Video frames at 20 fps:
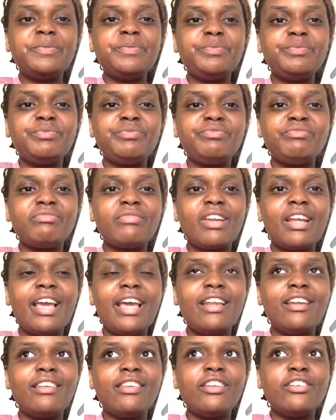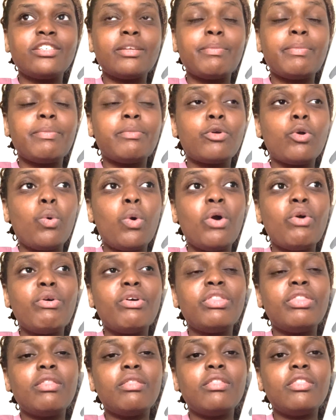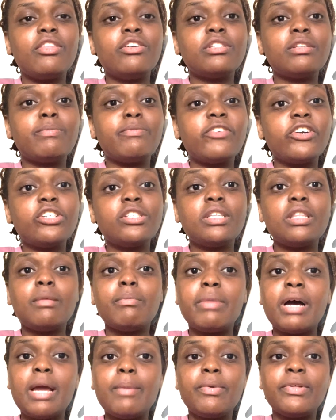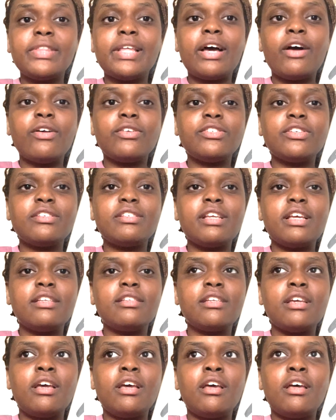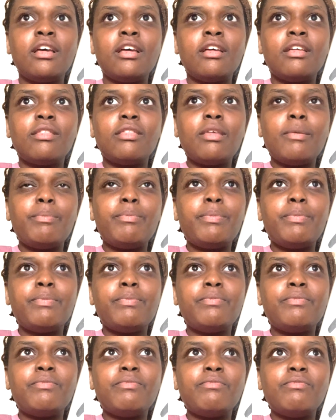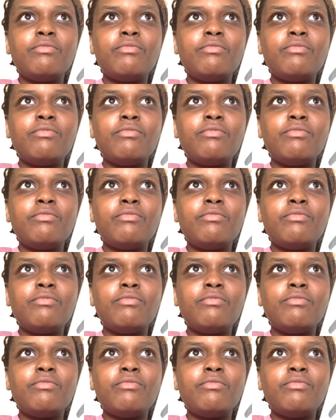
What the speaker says: Like, and there's a quote and there's a verse in the Bible that also says the